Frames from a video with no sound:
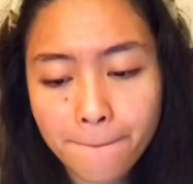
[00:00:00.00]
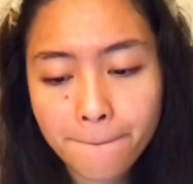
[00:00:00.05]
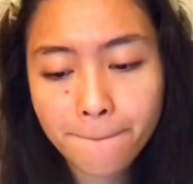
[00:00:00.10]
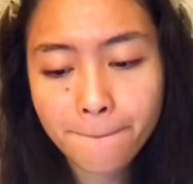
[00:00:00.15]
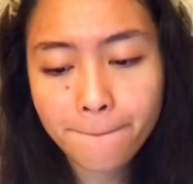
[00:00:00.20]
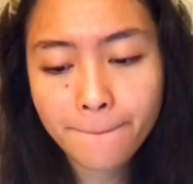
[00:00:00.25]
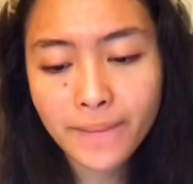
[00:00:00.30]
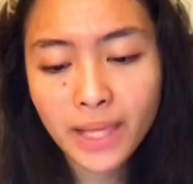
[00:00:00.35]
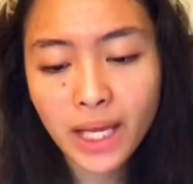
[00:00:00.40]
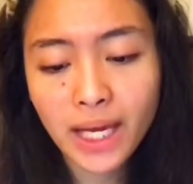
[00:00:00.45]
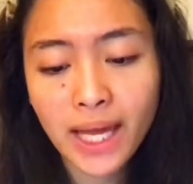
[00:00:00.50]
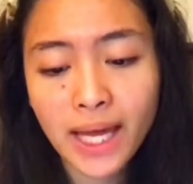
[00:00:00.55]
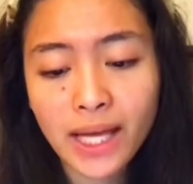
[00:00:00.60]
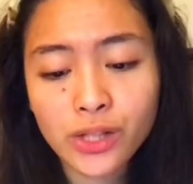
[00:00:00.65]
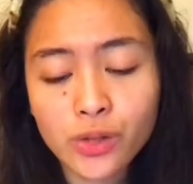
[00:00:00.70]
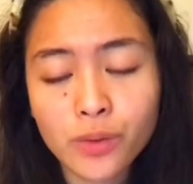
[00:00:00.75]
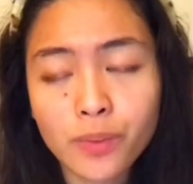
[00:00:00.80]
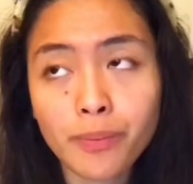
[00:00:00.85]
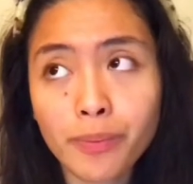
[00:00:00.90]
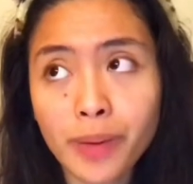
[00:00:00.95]
and I had
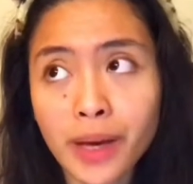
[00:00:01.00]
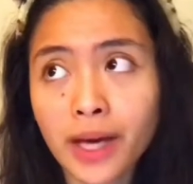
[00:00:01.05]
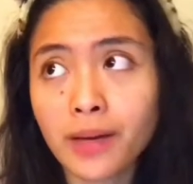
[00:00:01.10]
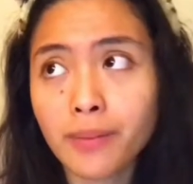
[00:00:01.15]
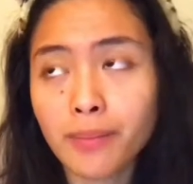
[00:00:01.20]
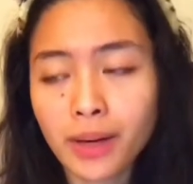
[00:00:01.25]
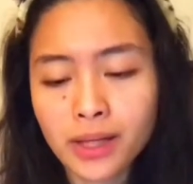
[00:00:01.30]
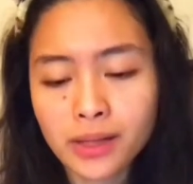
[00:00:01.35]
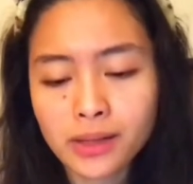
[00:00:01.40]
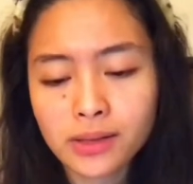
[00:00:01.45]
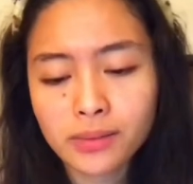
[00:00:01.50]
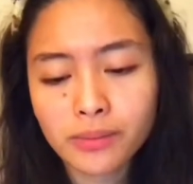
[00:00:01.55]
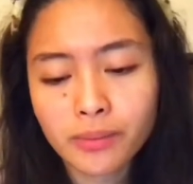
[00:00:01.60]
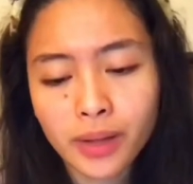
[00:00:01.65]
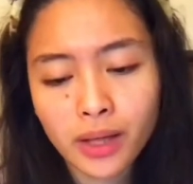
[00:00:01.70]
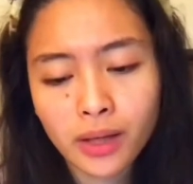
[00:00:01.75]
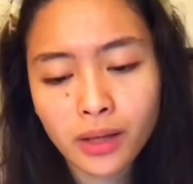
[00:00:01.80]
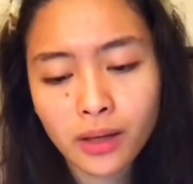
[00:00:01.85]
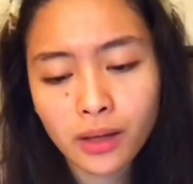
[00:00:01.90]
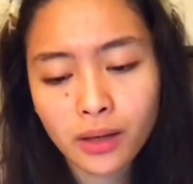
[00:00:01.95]
to beg my
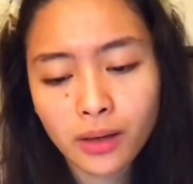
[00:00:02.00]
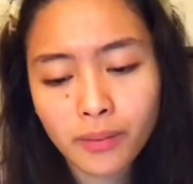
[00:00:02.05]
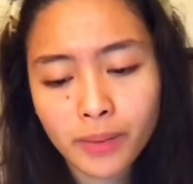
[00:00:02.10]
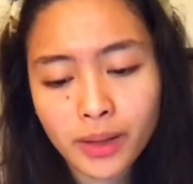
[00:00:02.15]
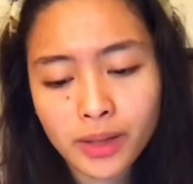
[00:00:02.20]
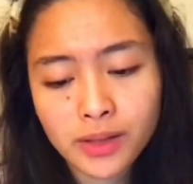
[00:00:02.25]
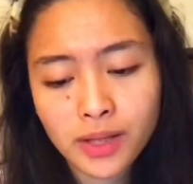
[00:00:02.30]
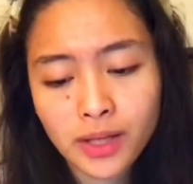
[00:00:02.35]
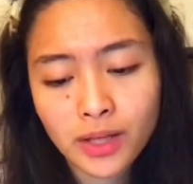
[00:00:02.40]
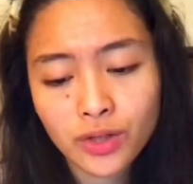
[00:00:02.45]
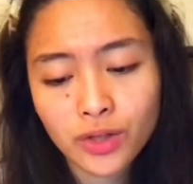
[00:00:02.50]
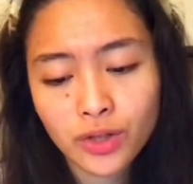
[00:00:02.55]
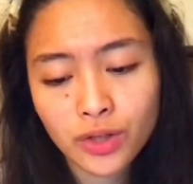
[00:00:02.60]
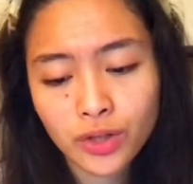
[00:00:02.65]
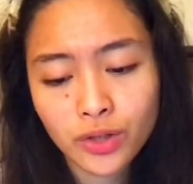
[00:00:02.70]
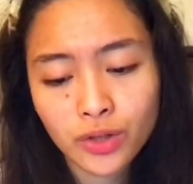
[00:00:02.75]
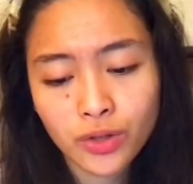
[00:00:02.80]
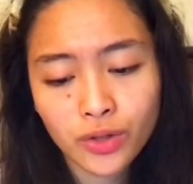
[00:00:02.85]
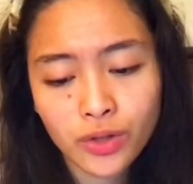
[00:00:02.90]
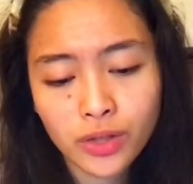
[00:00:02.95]
teacher
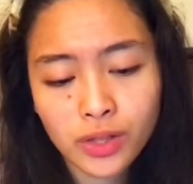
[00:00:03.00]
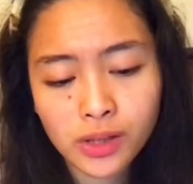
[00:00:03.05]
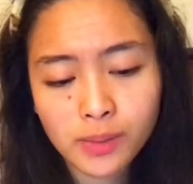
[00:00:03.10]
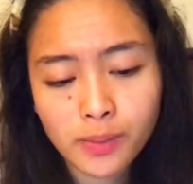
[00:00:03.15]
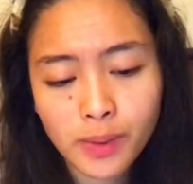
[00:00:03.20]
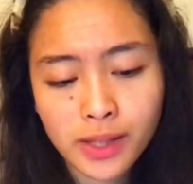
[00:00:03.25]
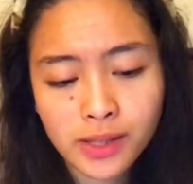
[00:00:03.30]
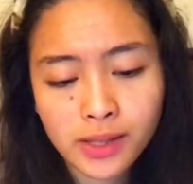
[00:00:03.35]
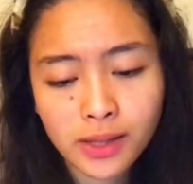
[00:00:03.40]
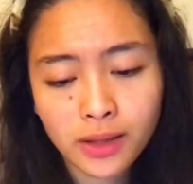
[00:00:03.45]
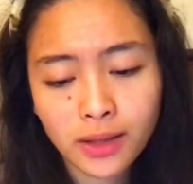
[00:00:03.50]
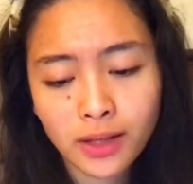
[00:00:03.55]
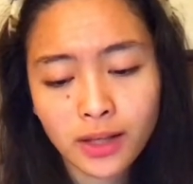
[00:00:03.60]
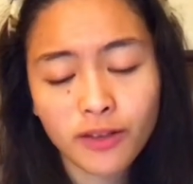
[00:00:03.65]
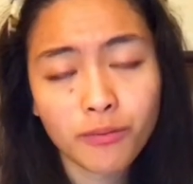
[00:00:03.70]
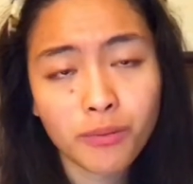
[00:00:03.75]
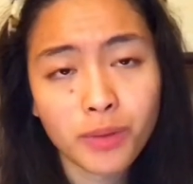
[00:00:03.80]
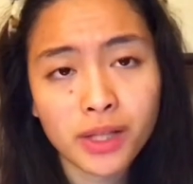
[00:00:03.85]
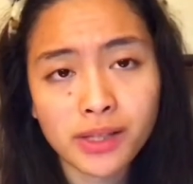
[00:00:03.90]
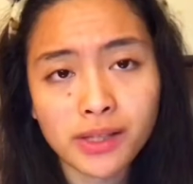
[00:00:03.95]
to just basically give
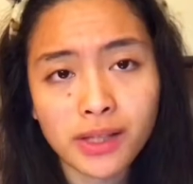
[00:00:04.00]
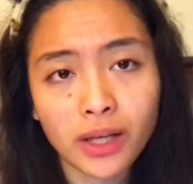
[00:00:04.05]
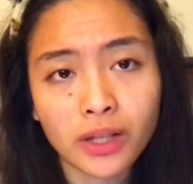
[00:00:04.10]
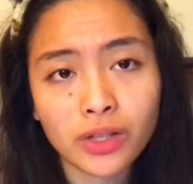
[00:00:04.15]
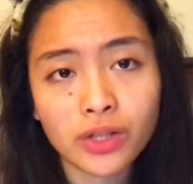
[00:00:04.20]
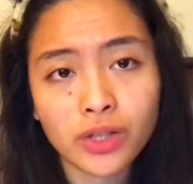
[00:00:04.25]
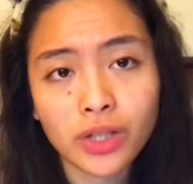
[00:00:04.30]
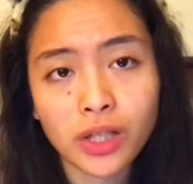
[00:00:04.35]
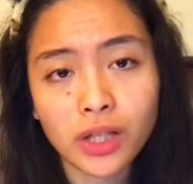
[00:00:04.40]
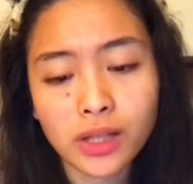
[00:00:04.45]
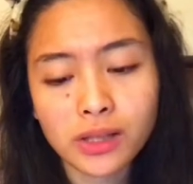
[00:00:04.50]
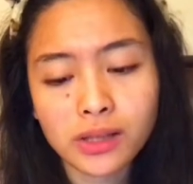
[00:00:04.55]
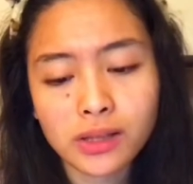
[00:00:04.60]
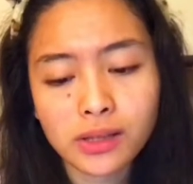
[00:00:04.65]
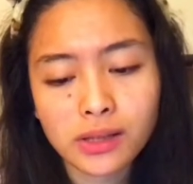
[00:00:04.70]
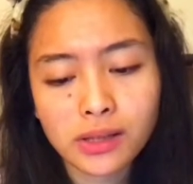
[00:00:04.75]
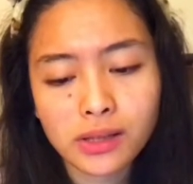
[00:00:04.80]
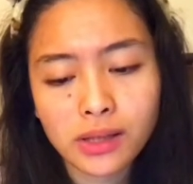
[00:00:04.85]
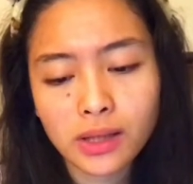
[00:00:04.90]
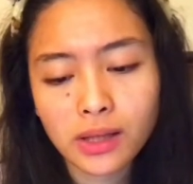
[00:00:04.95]
me a second
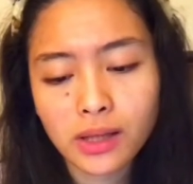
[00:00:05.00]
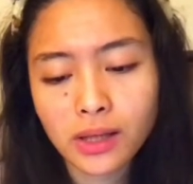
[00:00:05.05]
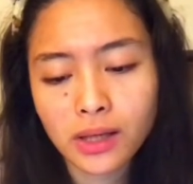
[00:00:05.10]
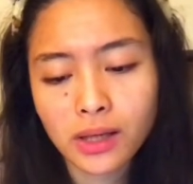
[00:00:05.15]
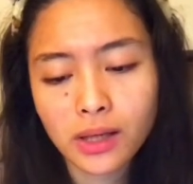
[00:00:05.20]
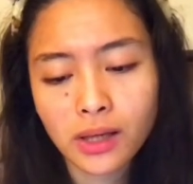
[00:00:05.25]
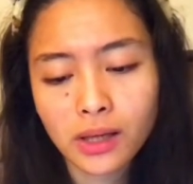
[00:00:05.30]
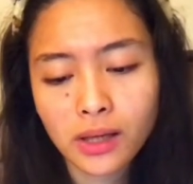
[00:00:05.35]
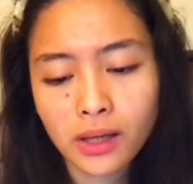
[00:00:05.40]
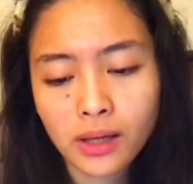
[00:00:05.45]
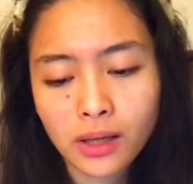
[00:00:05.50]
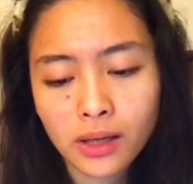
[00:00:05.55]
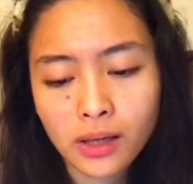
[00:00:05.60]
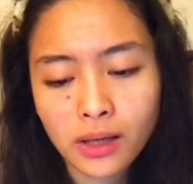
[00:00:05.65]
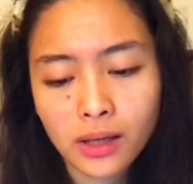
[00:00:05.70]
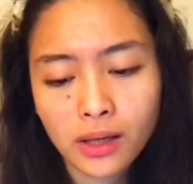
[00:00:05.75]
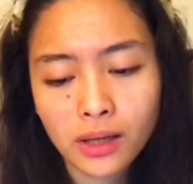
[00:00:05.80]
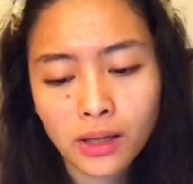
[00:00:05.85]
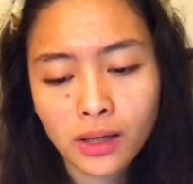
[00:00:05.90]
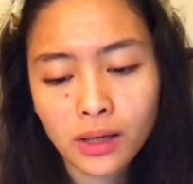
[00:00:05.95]
chance.
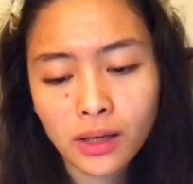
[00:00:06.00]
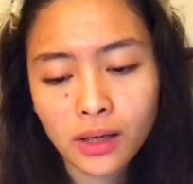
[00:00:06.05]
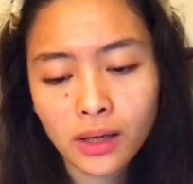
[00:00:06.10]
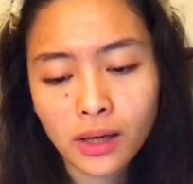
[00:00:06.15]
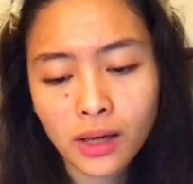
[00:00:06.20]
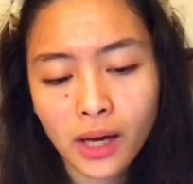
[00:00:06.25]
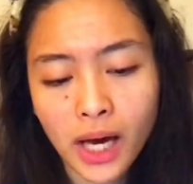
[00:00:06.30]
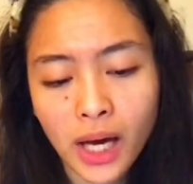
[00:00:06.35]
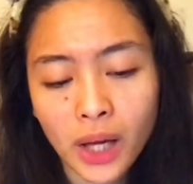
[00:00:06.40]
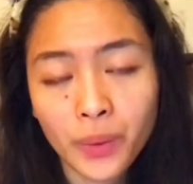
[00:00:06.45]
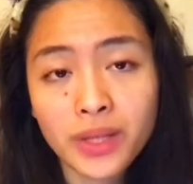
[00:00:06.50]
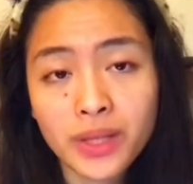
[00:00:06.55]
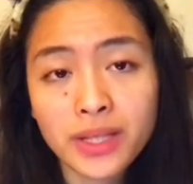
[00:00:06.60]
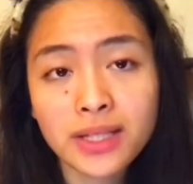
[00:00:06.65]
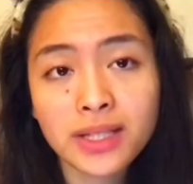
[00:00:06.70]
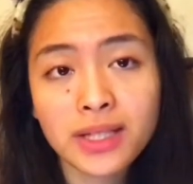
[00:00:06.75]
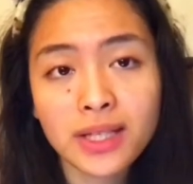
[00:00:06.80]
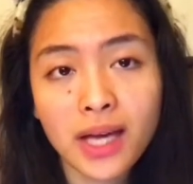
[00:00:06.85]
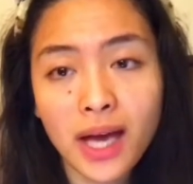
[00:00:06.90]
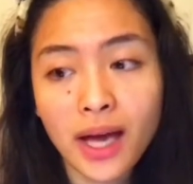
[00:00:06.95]
I was
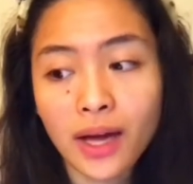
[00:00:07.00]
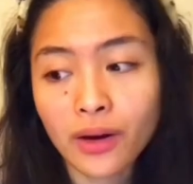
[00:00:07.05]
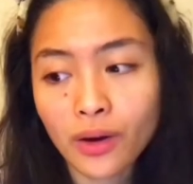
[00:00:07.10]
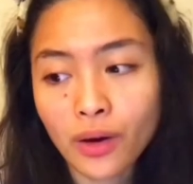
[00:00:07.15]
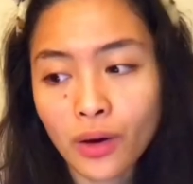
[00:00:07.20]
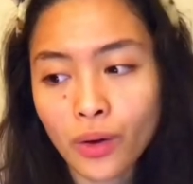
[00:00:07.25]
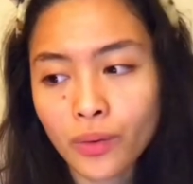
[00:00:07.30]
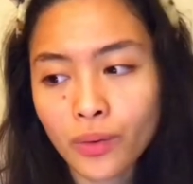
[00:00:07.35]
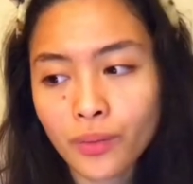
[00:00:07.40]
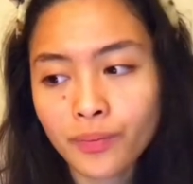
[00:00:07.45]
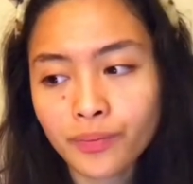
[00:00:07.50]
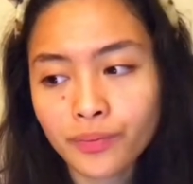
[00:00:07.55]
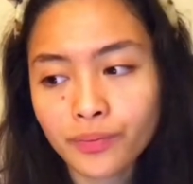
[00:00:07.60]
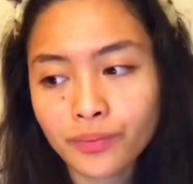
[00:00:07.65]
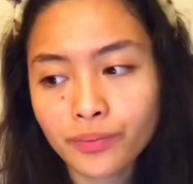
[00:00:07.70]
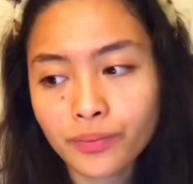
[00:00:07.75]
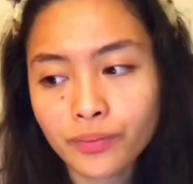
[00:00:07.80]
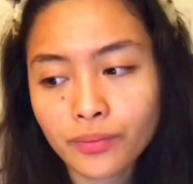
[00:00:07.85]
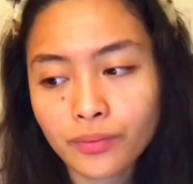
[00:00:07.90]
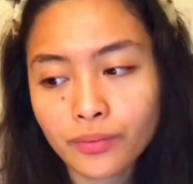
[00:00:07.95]
at home
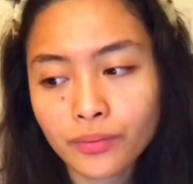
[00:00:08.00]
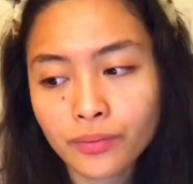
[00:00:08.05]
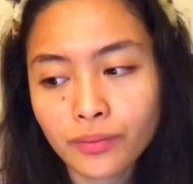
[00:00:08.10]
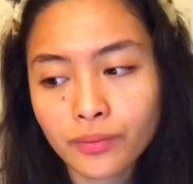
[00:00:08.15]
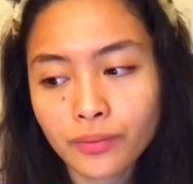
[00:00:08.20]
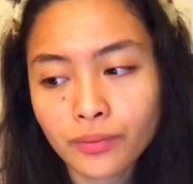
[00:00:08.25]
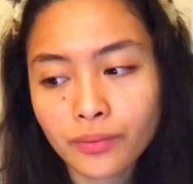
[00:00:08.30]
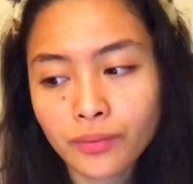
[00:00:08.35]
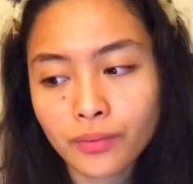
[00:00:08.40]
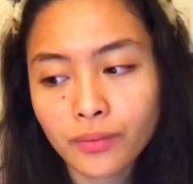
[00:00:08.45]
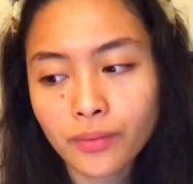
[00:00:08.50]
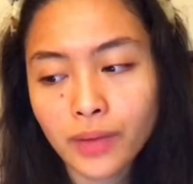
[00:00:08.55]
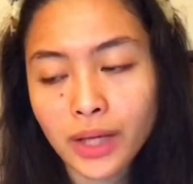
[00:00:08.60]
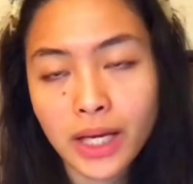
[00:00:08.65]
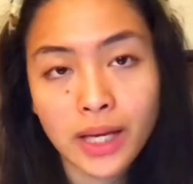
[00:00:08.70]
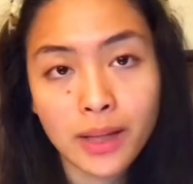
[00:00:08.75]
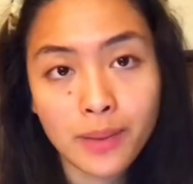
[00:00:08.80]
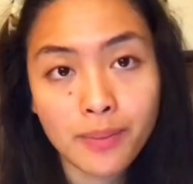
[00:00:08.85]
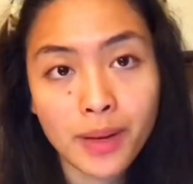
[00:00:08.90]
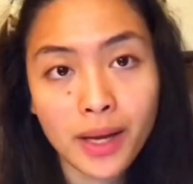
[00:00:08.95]

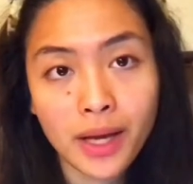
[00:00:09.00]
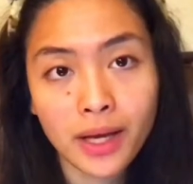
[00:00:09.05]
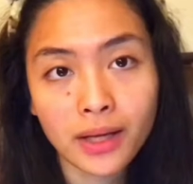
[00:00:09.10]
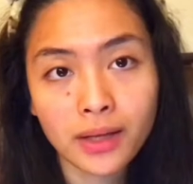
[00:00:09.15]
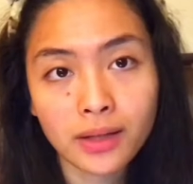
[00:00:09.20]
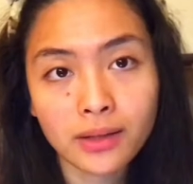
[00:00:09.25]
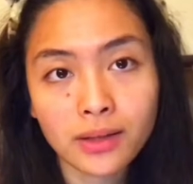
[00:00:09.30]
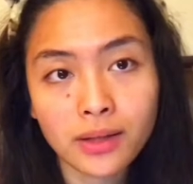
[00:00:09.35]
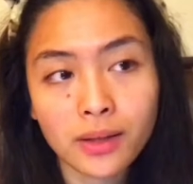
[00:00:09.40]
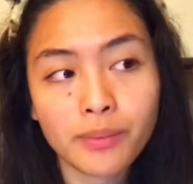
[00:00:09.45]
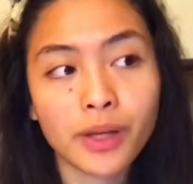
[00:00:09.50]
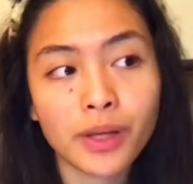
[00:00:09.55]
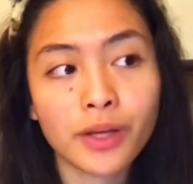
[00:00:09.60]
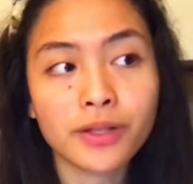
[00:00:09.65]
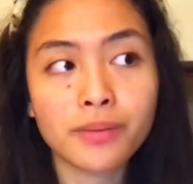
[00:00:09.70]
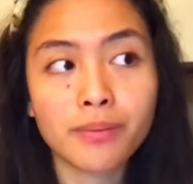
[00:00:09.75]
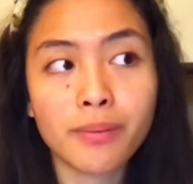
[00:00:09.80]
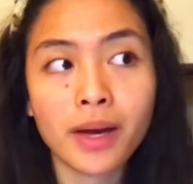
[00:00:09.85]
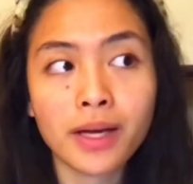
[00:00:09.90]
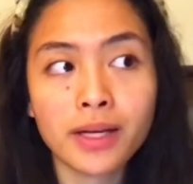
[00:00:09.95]
in pain because
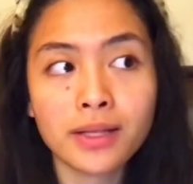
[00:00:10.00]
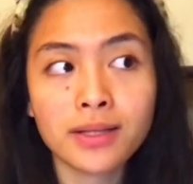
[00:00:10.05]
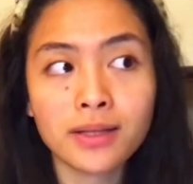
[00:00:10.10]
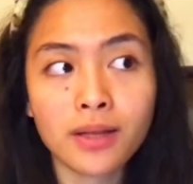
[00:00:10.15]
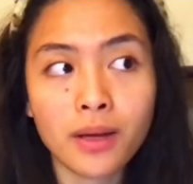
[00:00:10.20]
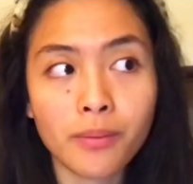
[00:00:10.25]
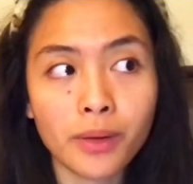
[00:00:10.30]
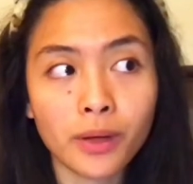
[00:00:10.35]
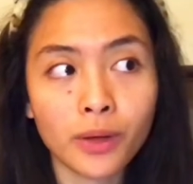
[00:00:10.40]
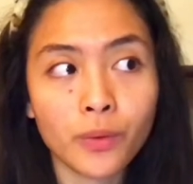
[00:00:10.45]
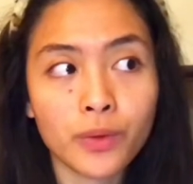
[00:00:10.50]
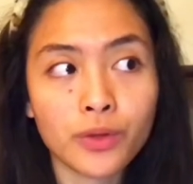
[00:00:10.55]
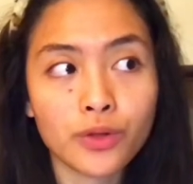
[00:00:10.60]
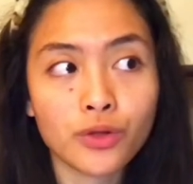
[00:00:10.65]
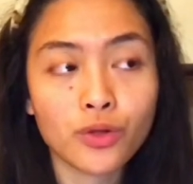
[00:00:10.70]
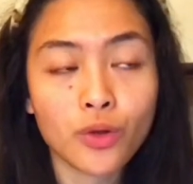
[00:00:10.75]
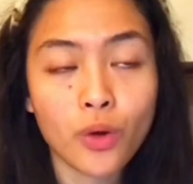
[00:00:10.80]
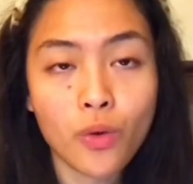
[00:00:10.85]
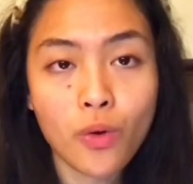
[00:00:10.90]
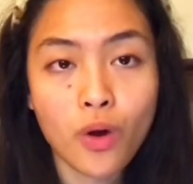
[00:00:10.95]
my stomach was
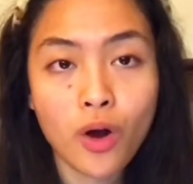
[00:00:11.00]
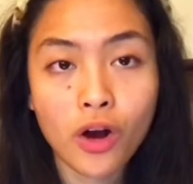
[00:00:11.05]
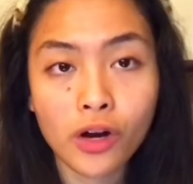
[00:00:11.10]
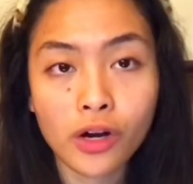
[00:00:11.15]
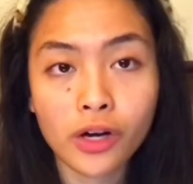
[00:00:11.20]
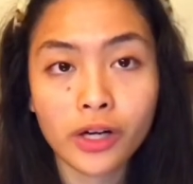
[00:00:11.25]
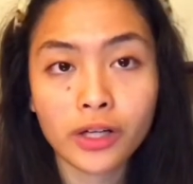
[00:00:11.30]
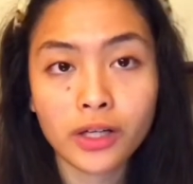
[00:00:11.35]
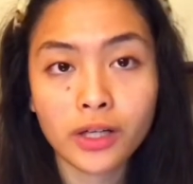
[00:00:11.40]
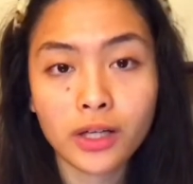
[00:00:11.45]
so hard.